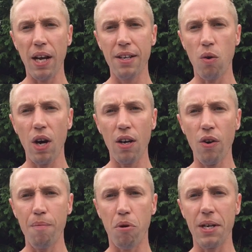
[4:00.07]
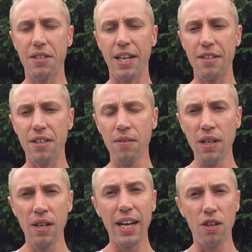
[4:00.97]
played quite a lot in pre-season.
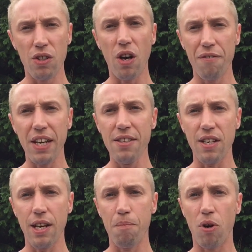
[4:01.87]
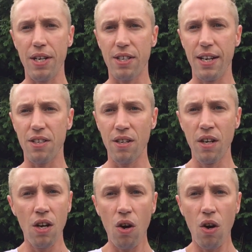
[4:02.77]
He looked half decent in pre-season.